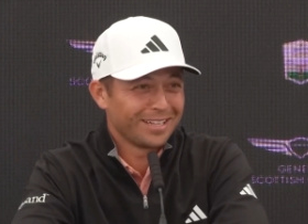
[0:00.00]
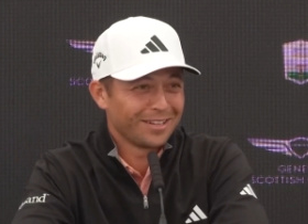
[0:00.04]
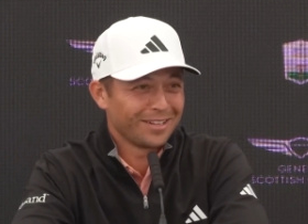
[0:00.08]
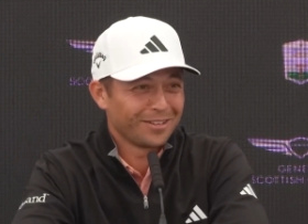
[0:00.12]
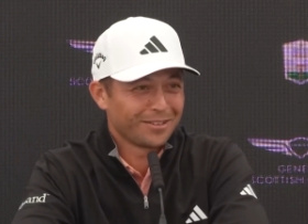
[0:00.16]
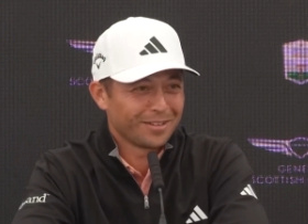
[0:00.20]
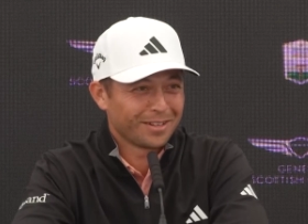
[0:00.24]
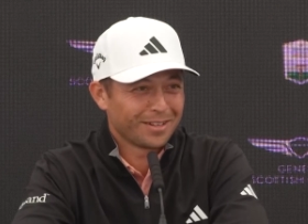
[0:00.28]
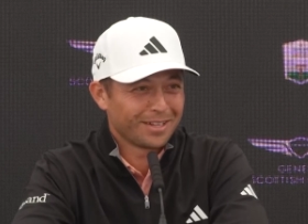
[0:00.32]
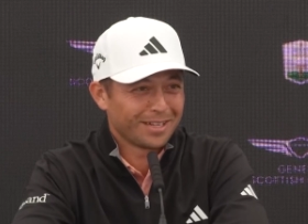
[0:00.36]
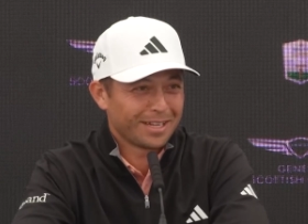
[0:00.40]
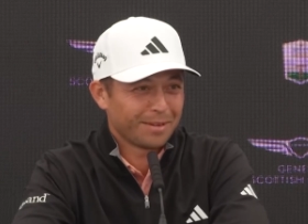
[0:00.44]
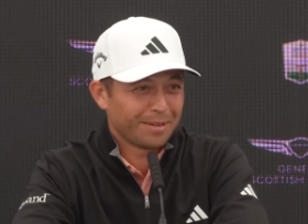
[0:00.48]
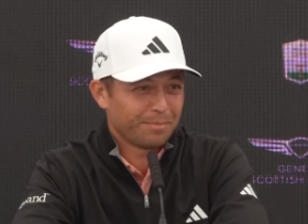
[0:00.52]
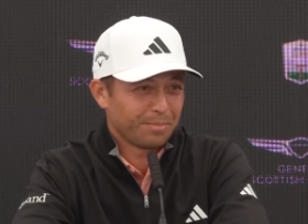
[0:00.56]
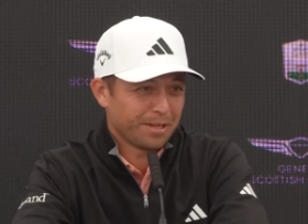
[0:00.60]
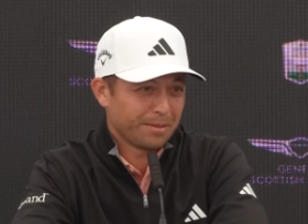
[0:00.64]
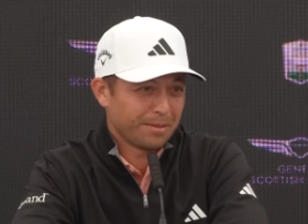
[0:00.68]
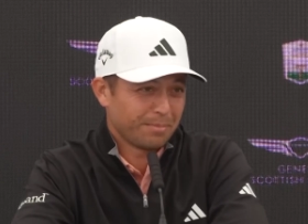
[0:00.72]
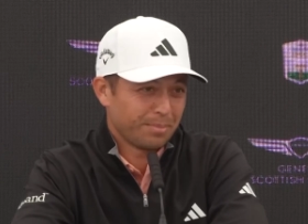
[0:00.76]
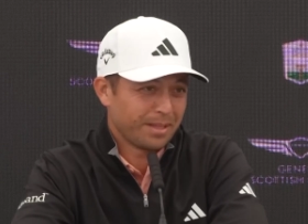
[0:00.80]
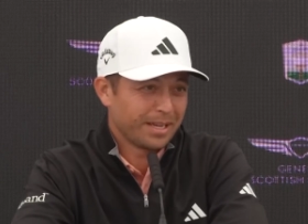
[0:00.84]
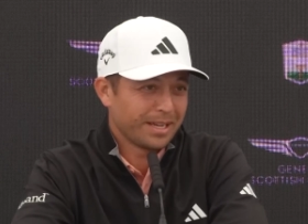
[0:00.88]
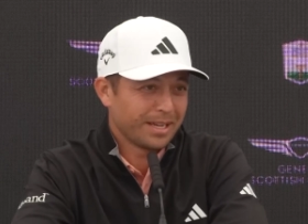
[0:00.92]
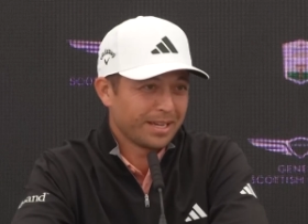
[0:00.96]
You know, I, I
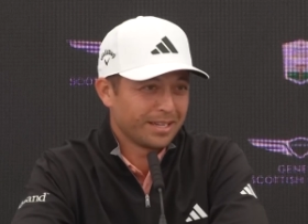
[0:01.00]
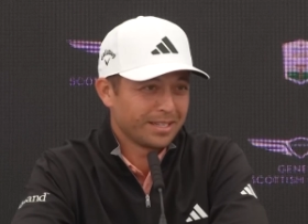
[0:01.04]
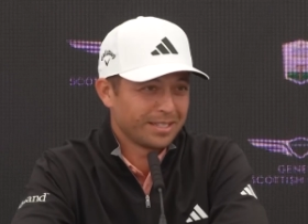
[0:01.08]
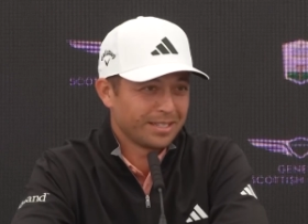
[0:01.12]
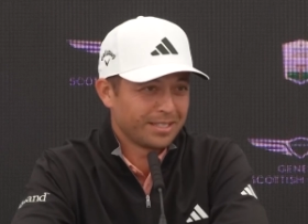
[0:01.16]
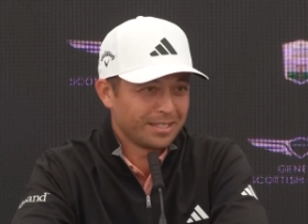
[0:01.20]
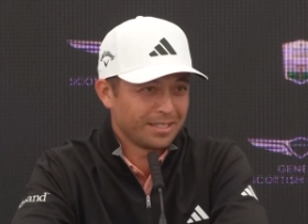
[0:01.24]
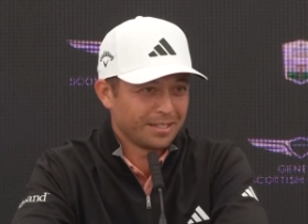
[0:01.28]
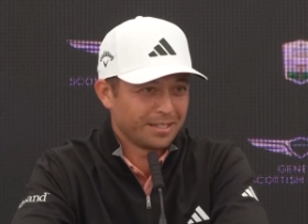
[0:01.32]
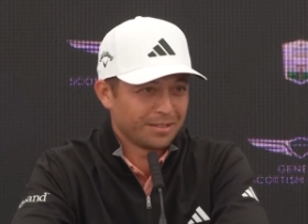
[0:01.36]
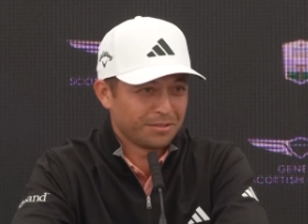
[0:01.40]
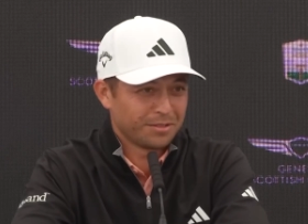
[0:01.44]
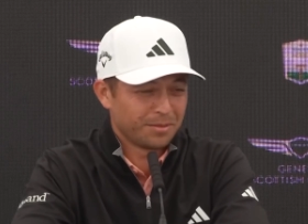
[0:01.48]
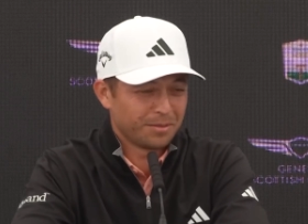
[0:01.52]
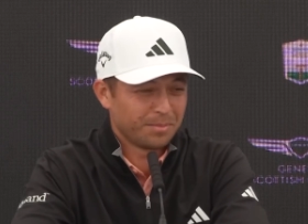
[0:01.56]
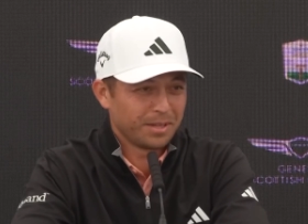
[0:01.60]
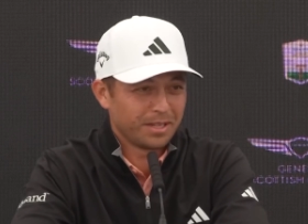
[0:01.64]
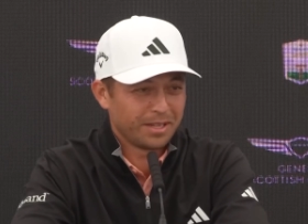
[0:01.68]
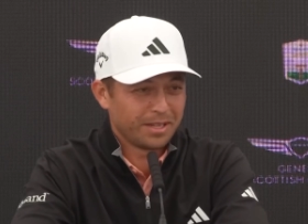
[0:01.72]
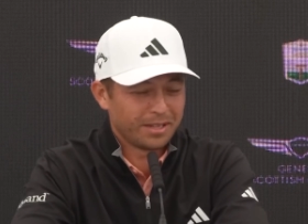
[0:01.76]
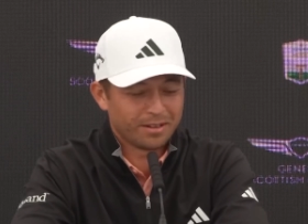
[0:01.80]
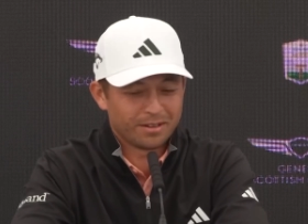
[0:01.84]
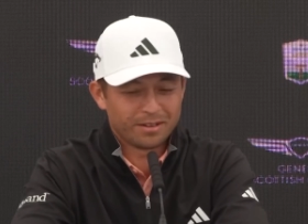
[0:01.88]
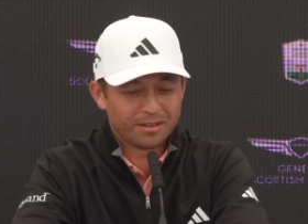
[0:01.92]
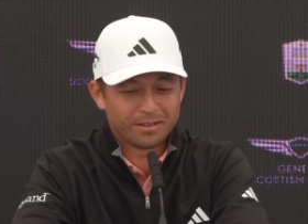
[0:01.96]
planned you know to be
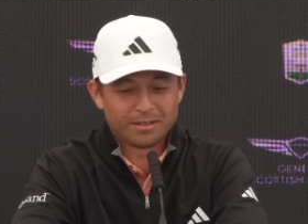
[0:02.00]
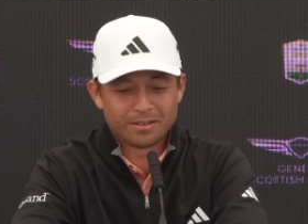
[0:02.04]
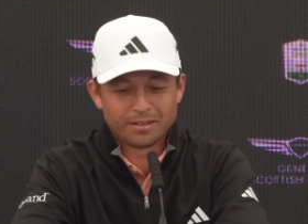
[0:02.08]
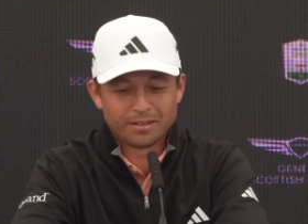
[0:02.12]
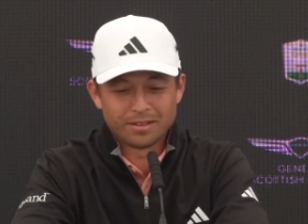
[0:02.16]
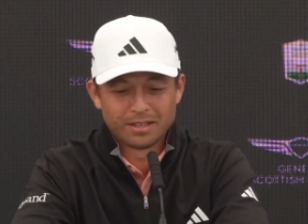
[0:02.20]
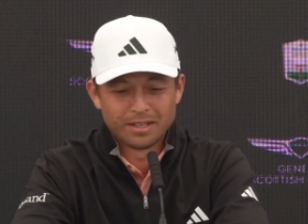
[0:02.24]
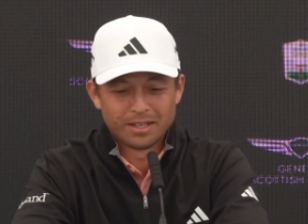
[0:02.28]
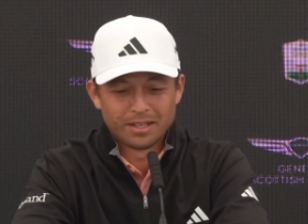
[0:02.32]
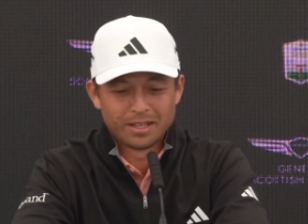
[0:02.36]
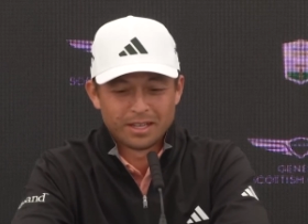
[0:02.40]
here and,